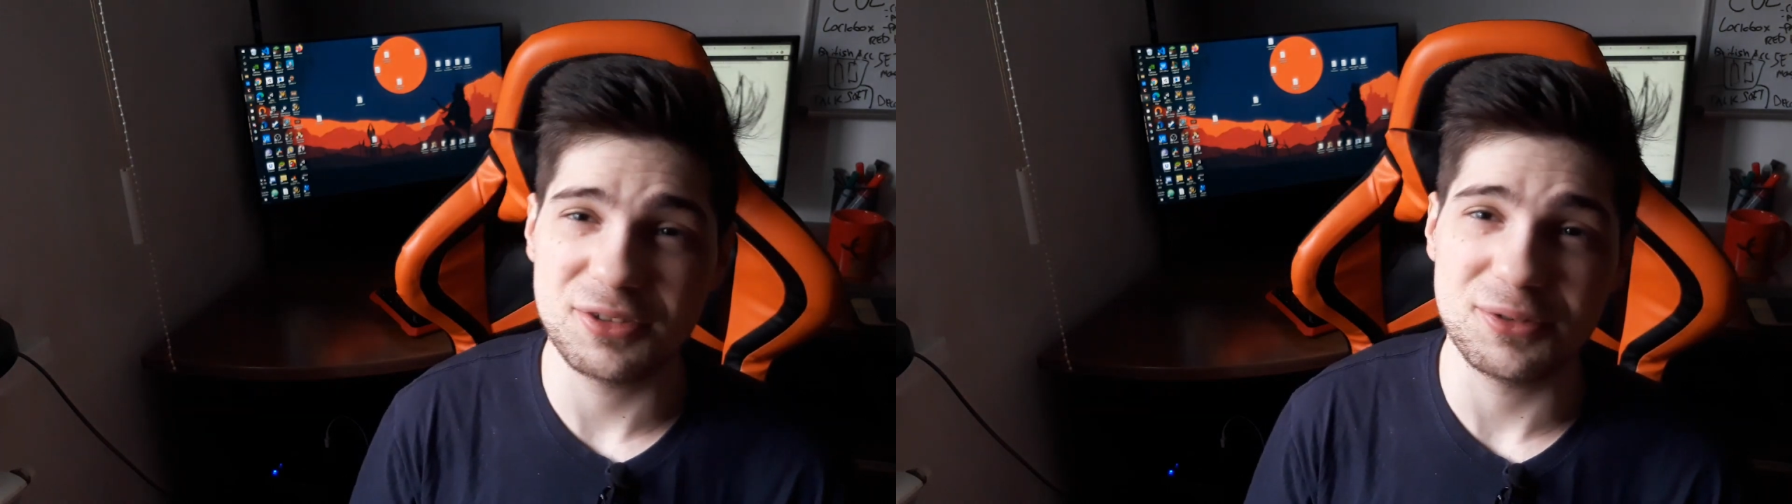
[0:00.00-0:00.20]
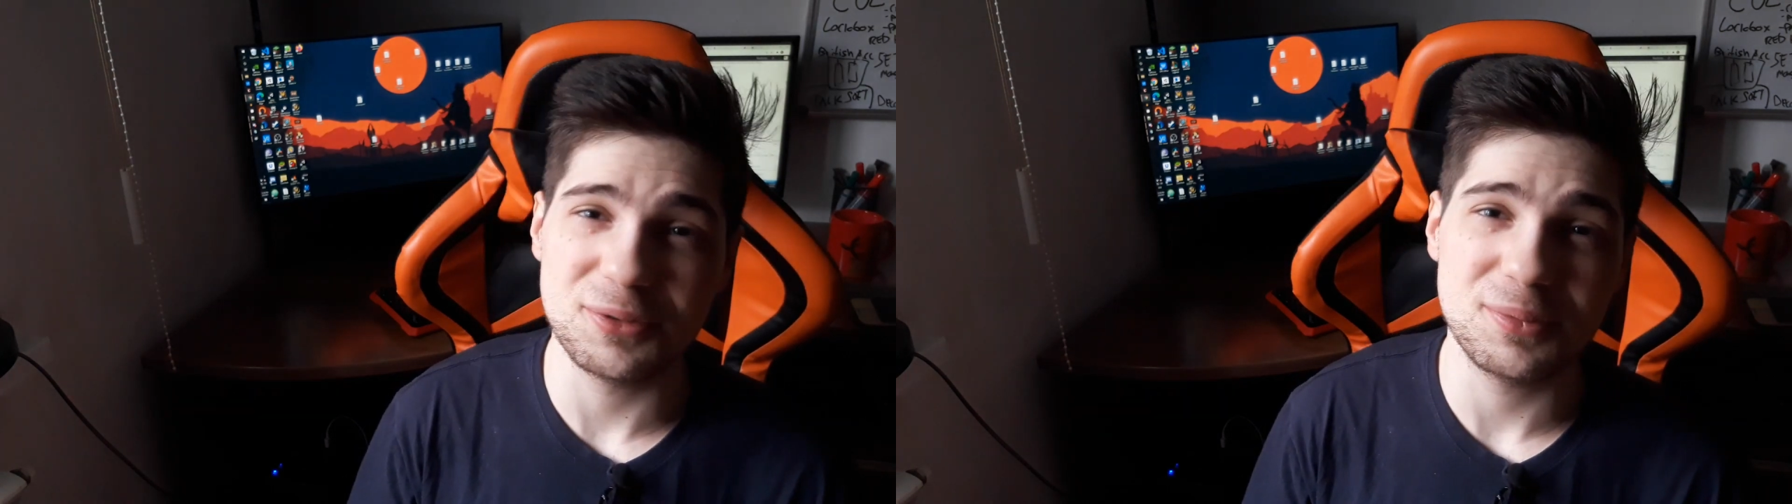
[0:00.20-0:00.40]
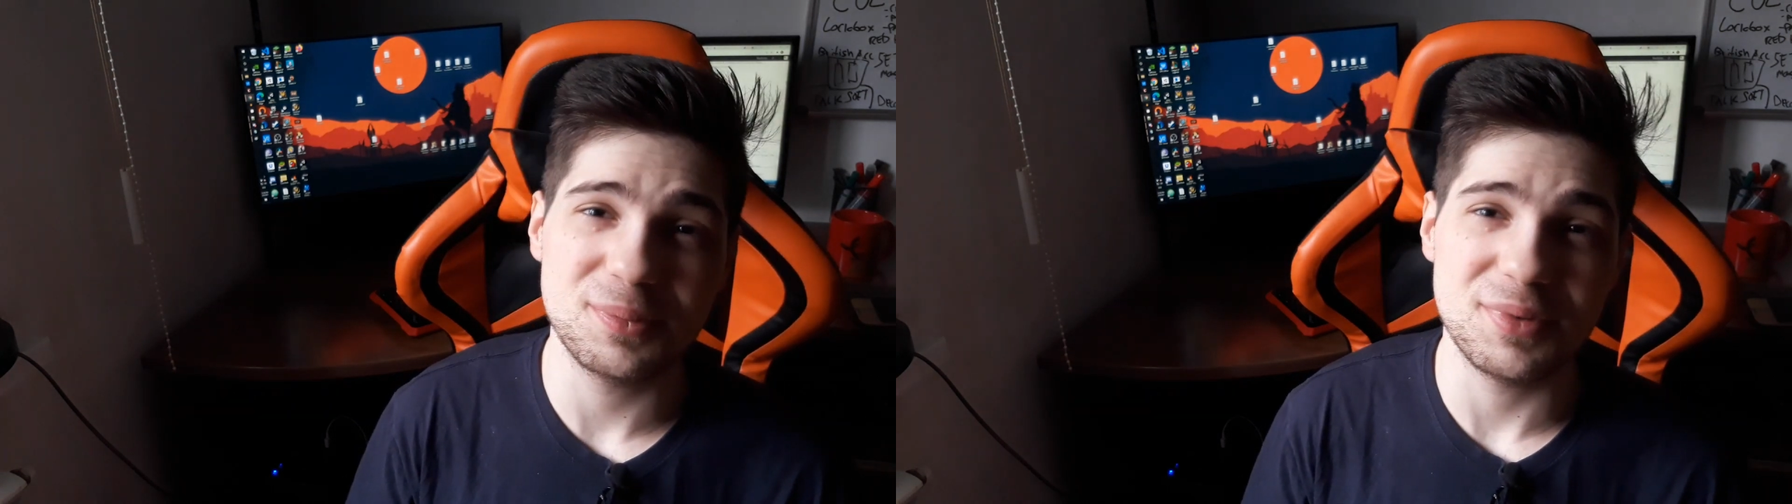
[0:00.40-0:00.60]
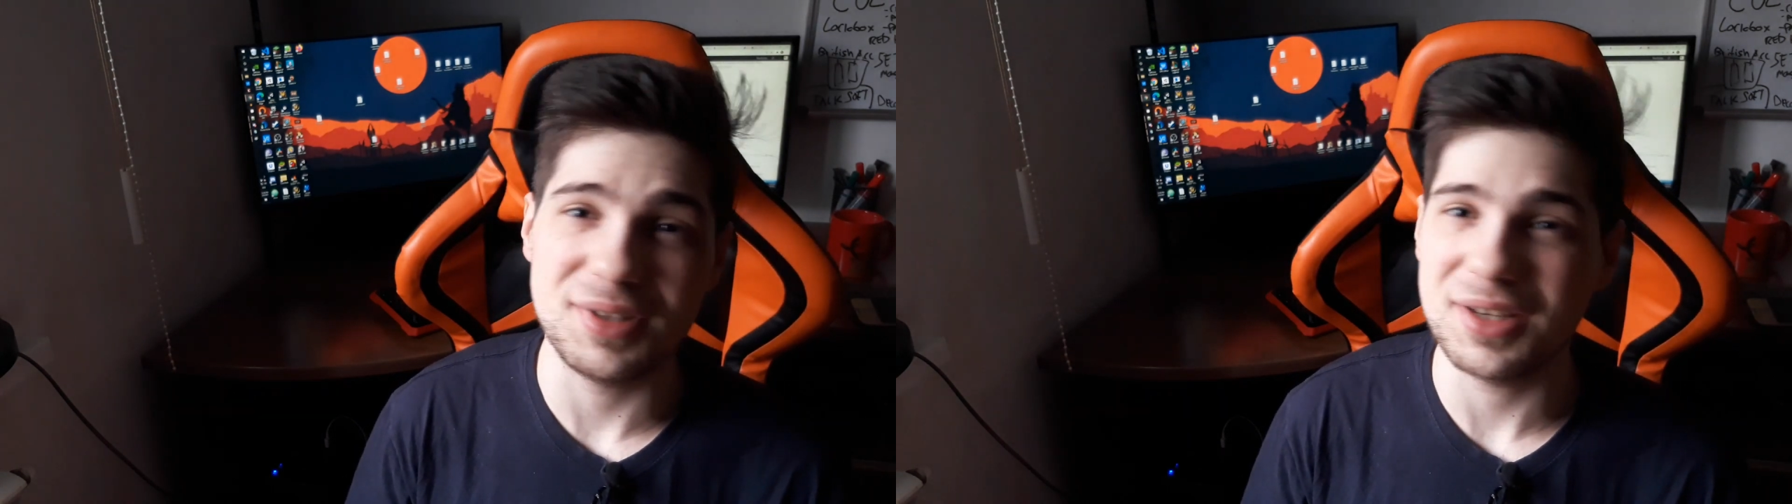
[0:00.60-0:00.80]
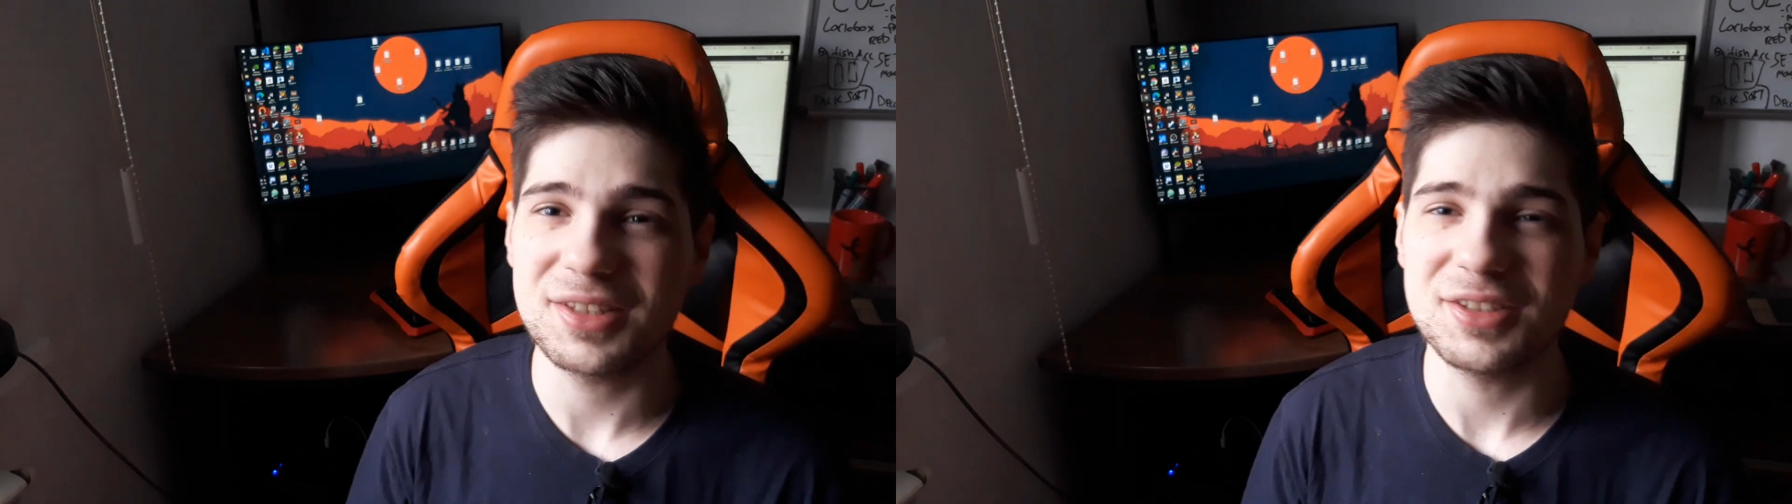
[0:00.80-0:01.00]
to
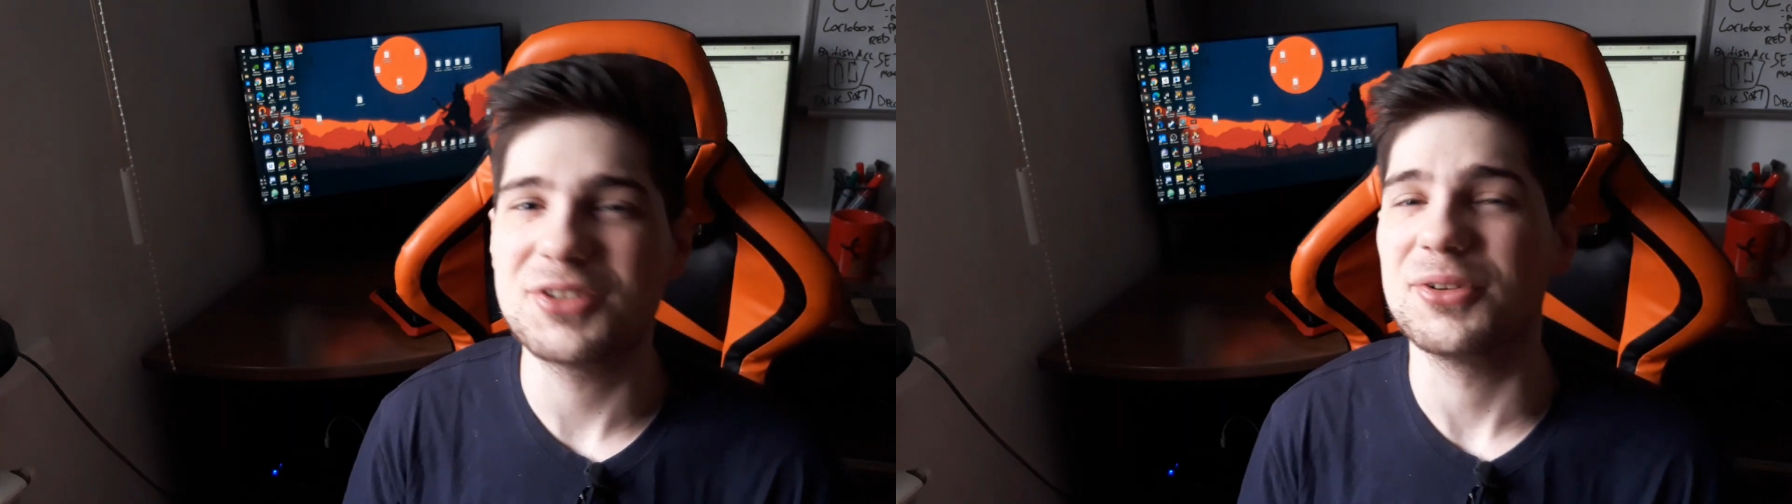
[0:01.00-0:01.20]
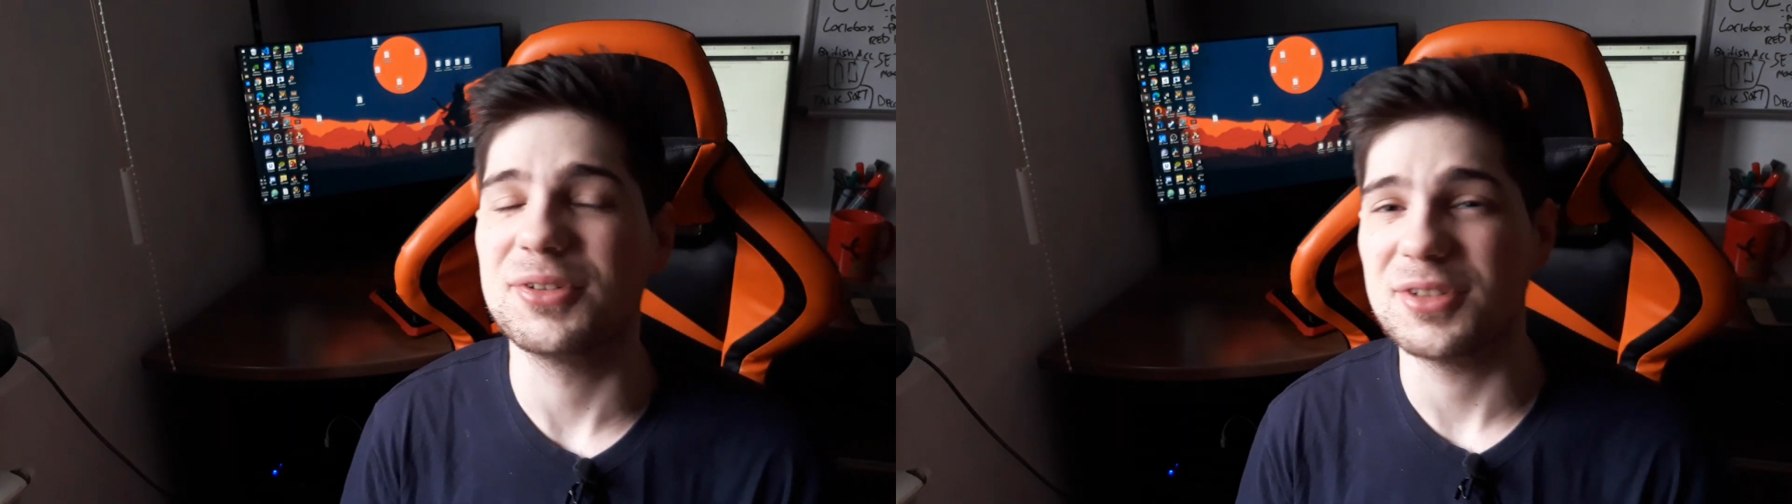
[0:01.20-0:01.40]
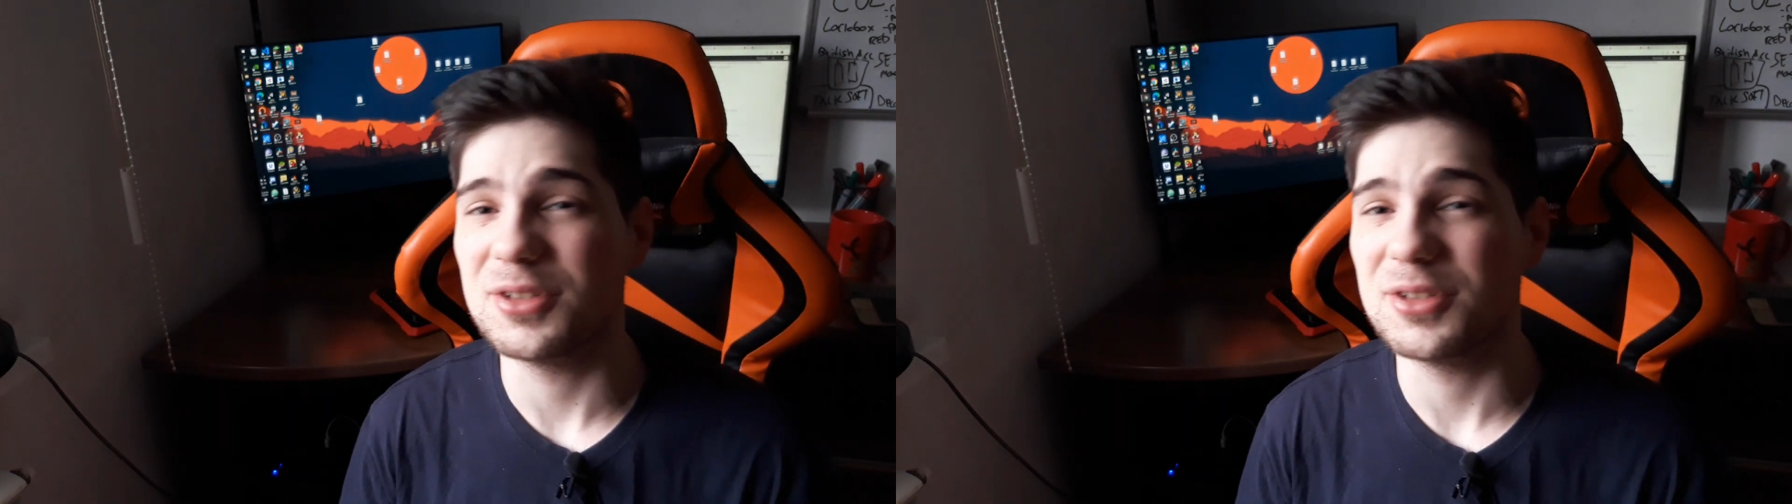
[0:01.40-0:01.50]
the other choices,